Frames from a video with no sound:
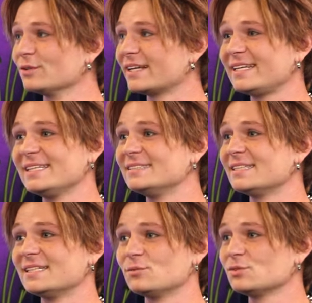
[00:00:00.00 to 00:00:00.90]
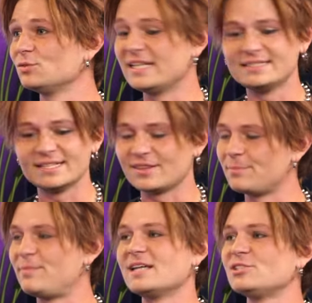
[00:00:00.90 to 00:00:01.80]
Like, he did it the
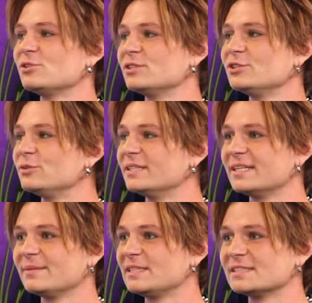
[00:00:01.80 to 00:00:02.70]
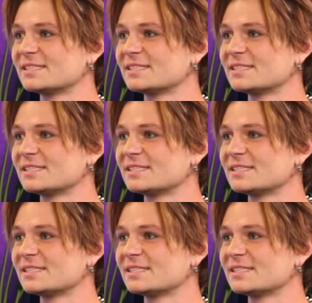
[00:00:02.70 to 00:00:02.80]
best you could do it. I mean,